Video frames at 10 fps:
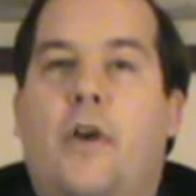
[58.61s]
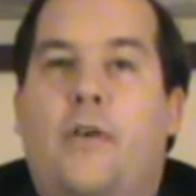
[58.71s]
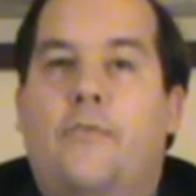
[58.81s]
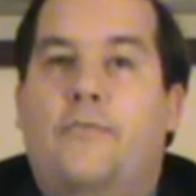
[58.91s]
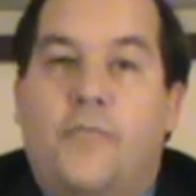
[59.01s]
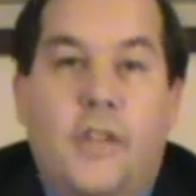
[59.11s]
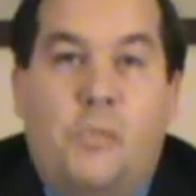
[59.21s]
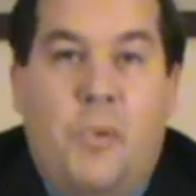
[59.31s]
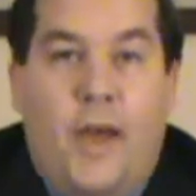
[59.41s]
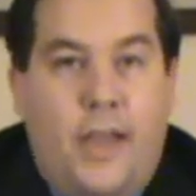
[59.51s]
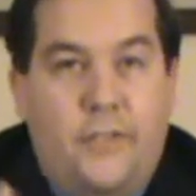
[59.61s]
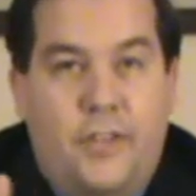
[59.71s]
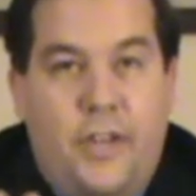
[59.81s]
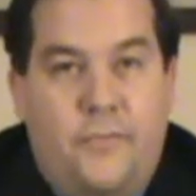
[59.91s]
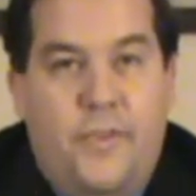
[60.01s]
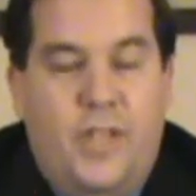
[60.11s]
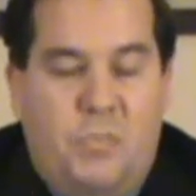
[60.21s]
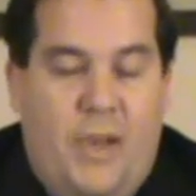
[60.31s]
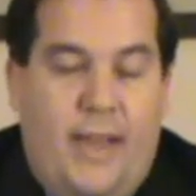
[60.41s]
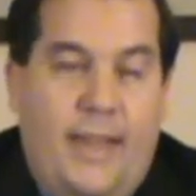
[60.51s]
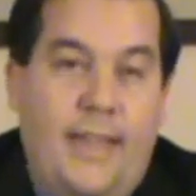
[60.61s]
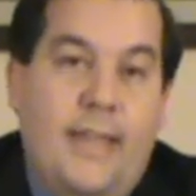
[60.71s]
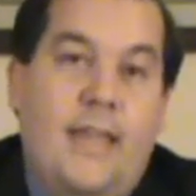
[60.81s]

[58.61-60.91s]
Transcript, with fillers: of Philippi, city Philippi.